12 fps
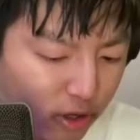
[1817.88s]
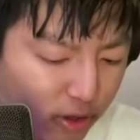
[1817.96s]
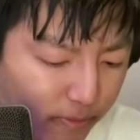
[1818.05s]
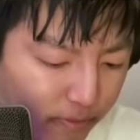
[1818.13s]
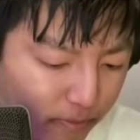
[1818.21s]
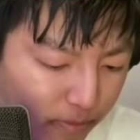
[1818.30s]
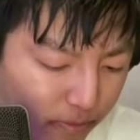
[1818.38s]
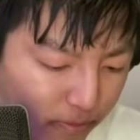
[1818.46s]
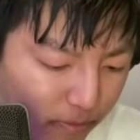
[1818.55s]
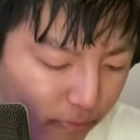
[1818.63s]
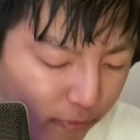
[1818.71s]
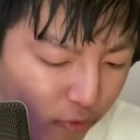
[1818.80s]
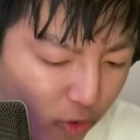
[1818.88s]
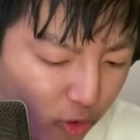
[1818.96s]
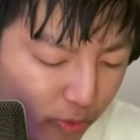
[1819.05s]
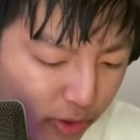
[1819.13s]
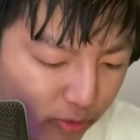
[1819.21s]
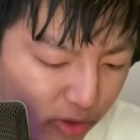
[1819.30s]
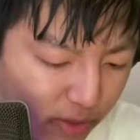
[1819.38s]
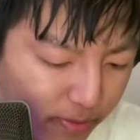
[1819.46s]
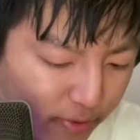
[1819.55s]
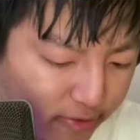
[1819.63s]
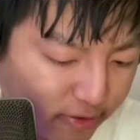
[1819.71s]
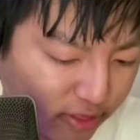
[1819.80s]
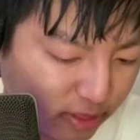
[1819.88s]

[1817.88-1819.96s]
um before we wrap this